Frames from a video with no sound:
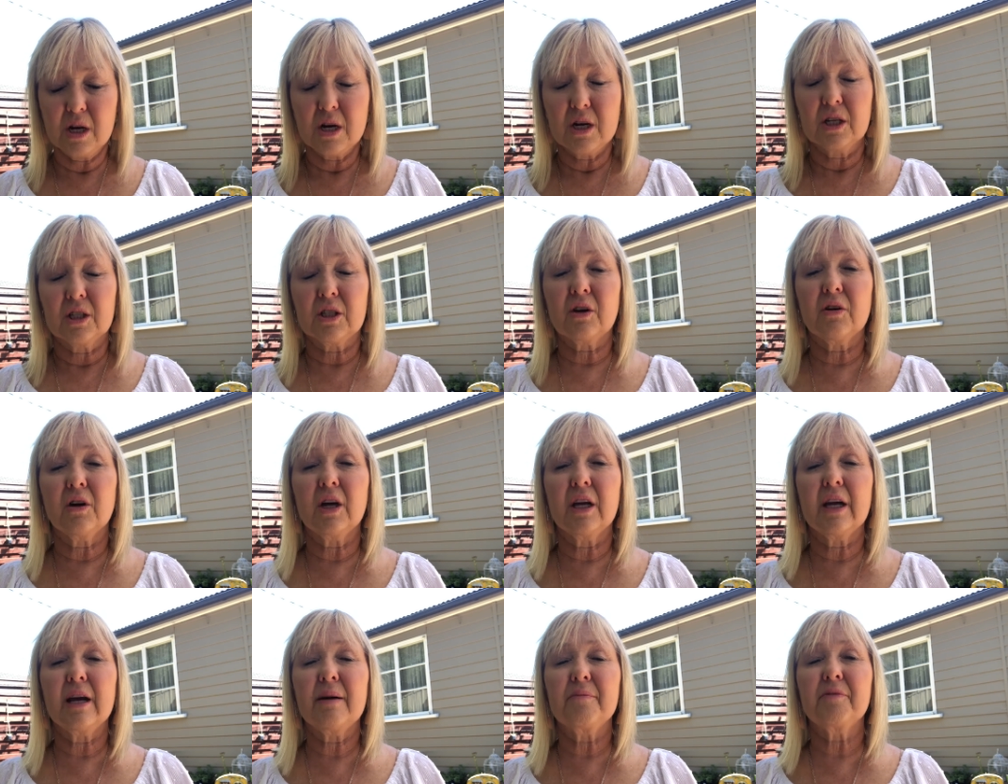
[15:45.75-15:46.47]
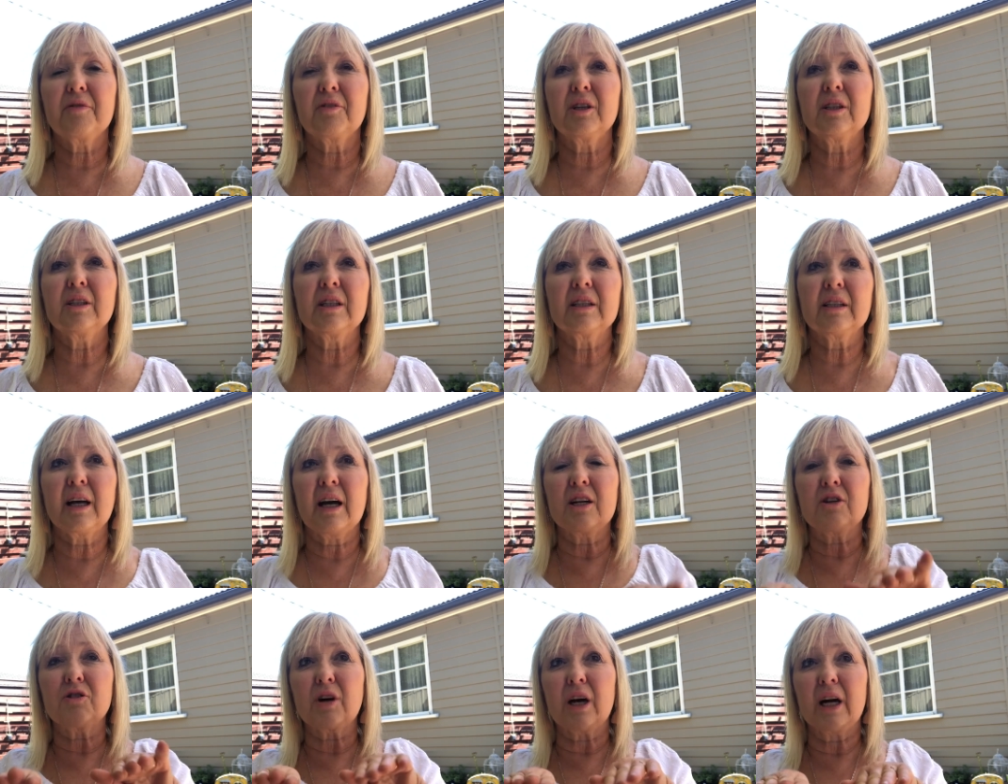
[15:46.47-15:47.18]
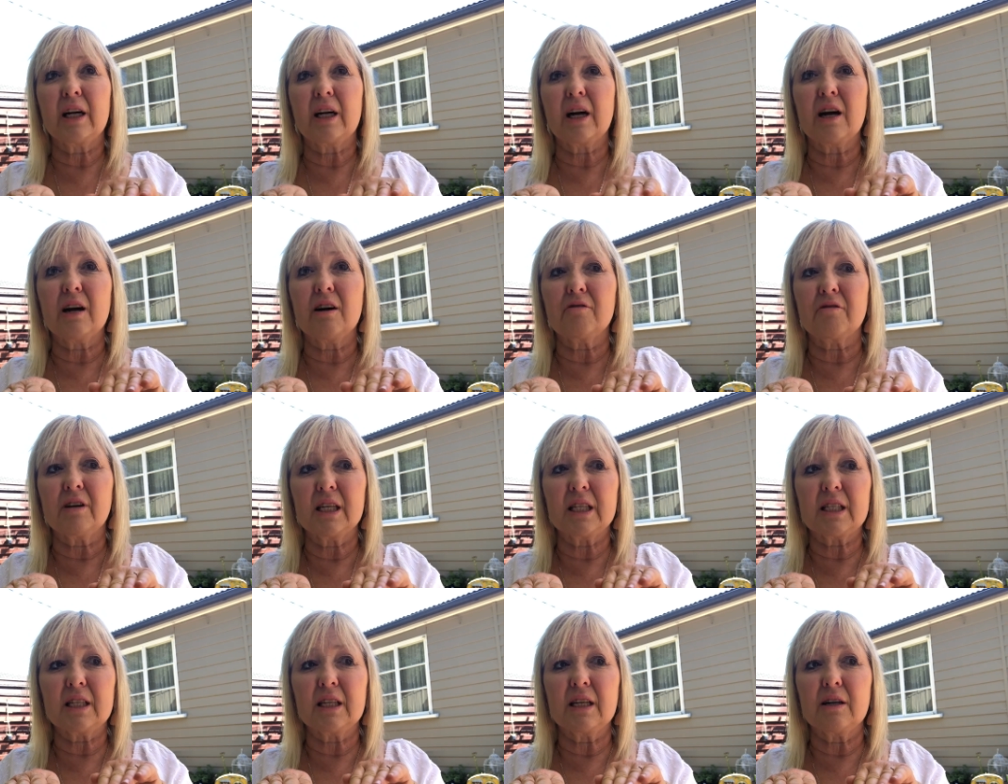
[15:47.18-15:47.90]
So I am feeling that drag car
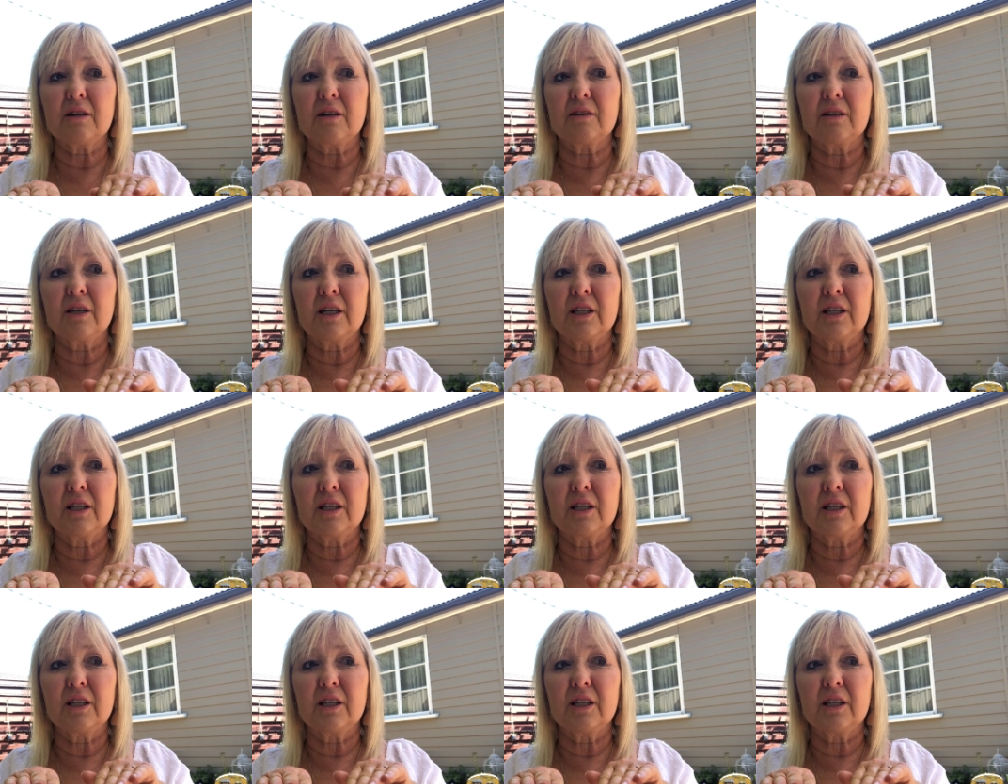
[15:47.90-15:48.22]
race now.